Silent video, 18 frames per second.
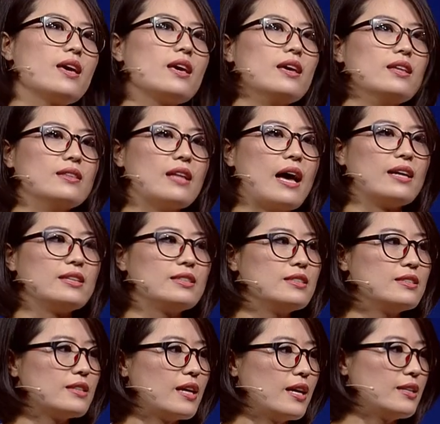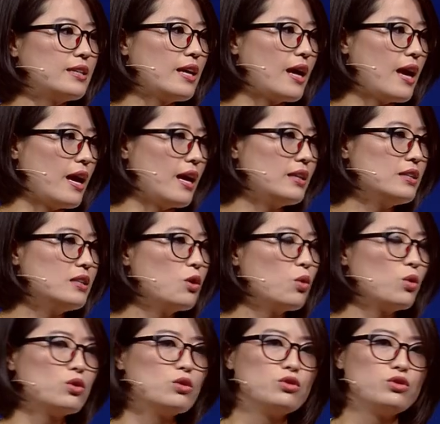In nineteen ninety-eight,
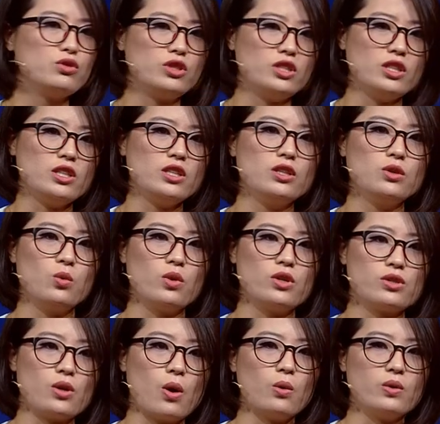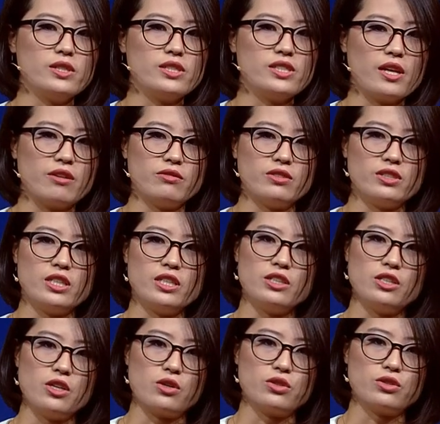she was only
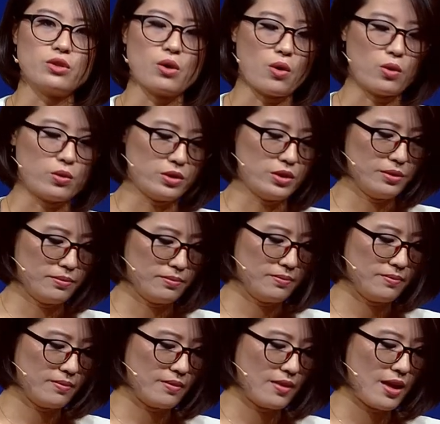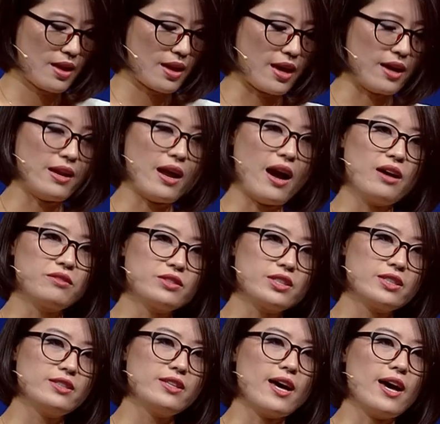seventeen years old. And
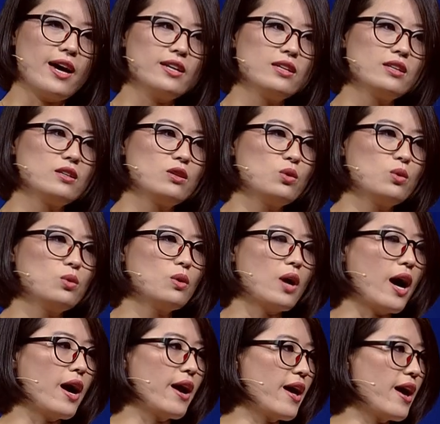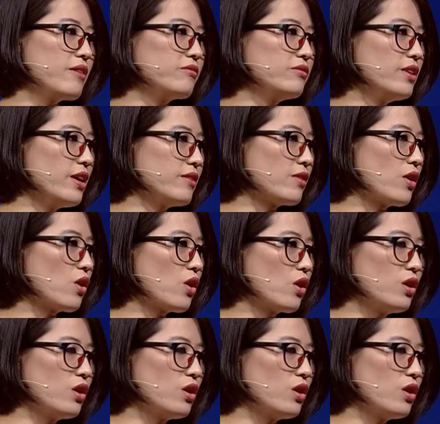after that, I have never